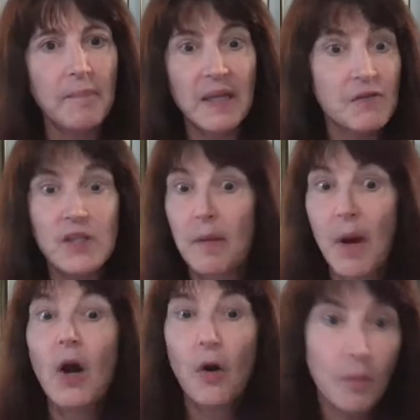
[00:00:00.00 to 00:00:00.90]
gives them
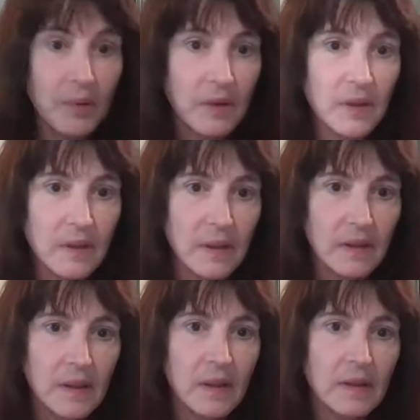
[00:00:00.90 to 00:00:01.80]
hope
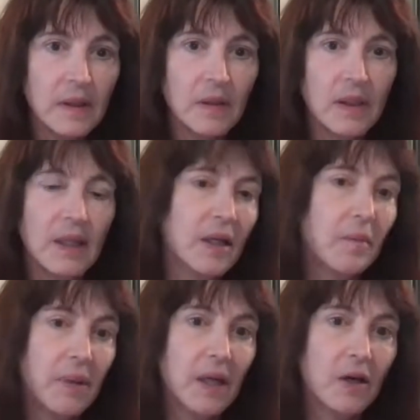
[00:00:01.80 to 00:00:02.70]
that they can
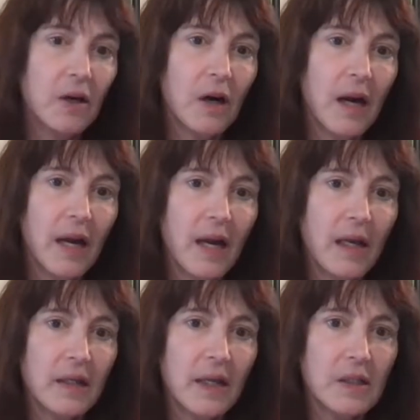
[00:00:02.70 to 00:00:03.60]
get better,
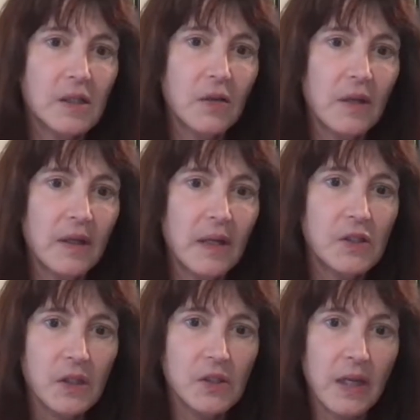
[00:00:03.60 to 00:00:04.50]
and so then they
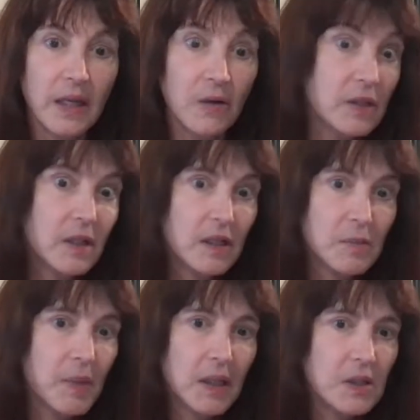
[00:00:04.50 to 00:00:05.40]
get into
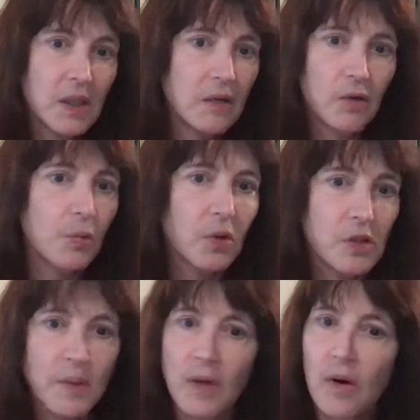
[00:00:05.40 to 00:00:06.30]
this mindset of the
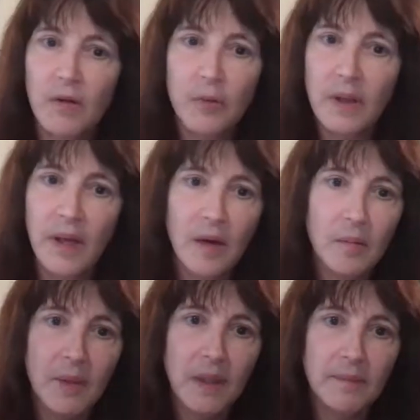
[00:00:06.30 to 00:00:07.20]
world's better off
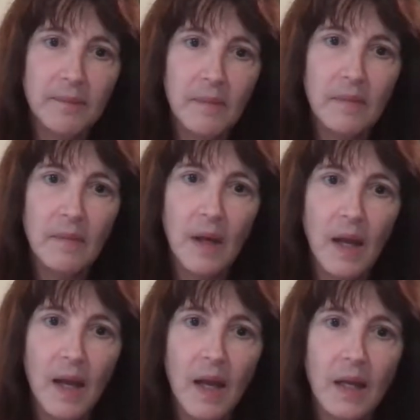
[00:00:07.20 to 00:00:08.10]
without me.
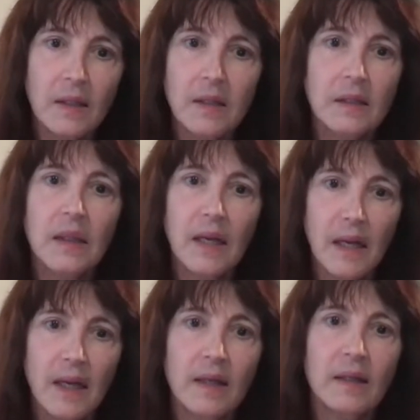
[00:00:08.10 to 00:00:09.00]

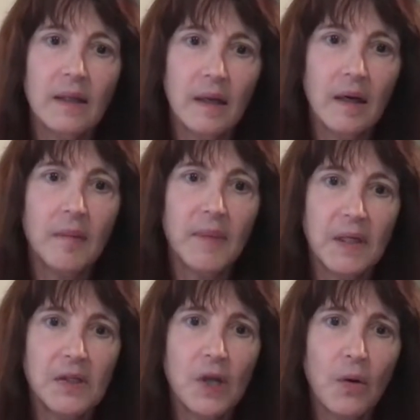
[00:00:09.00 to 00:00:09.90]
And
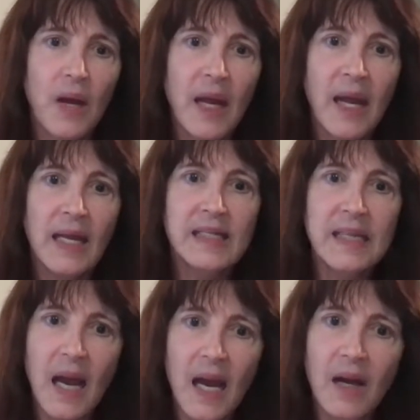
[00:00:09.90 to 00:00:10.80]
so it's
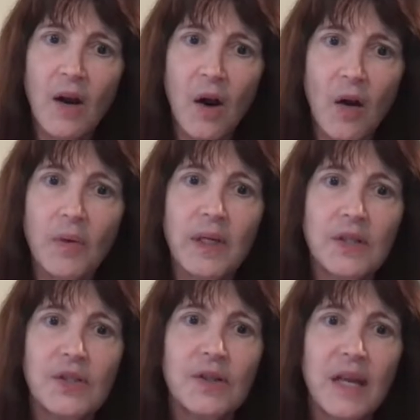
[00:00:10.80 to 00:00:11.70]
not
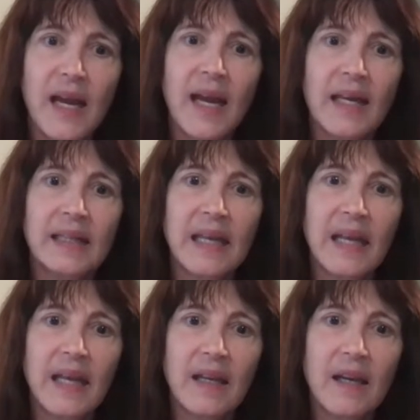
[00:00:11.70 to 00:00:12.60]
always that
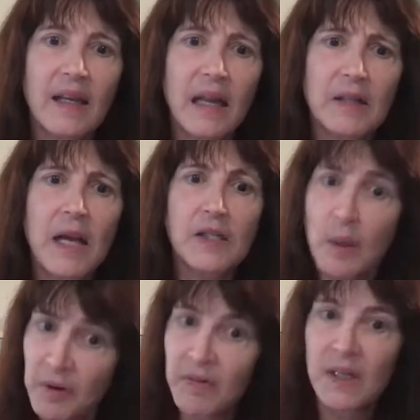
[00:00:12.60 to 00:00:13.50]

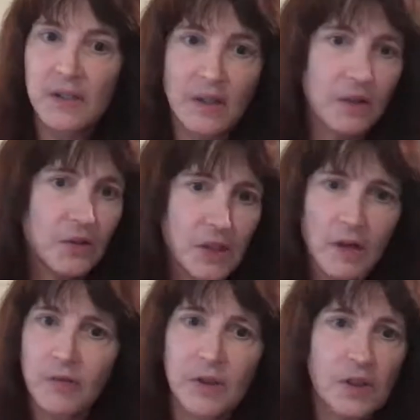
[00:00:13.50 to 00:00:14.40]
some of it is that they're
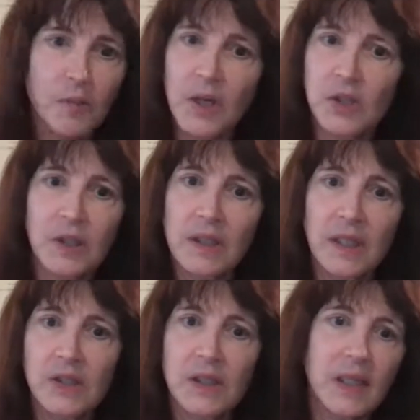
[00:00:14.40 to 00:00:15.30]
suffering so much that
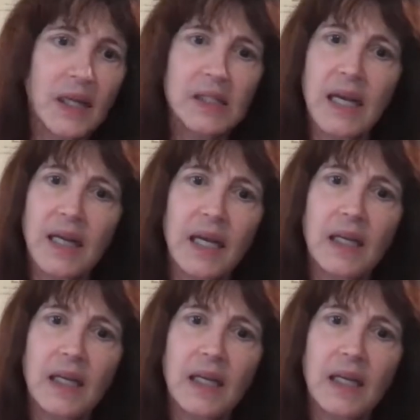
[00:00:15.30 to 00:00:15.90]
they just can't take